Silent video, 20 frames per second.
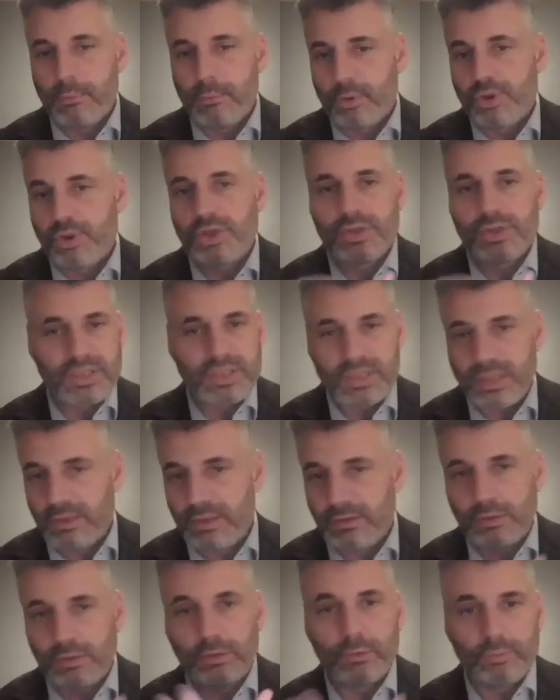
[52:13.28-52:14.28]

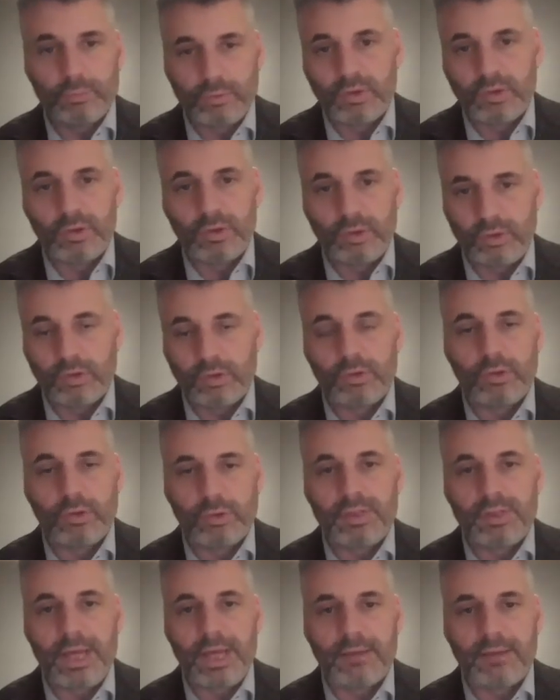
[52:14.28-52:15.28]
emergency to
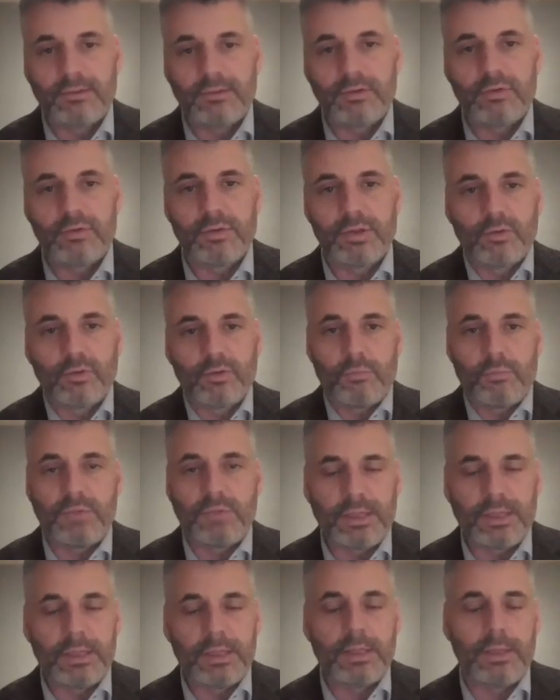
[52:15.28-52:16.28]
do that, to do an
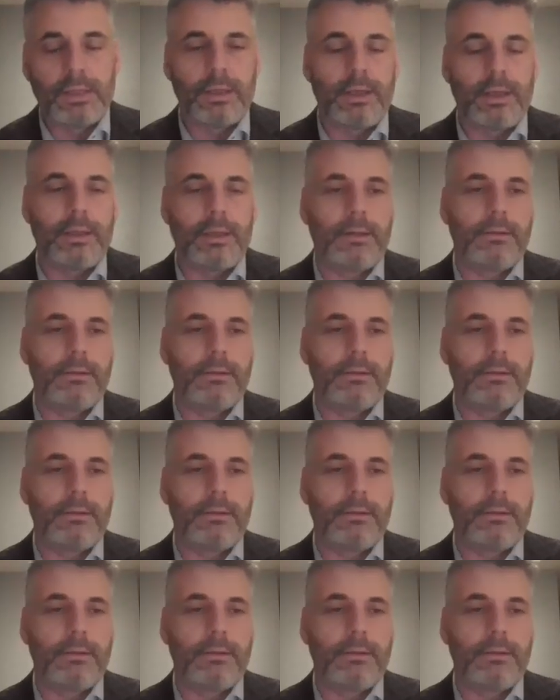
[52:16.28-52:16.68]
intermeeting.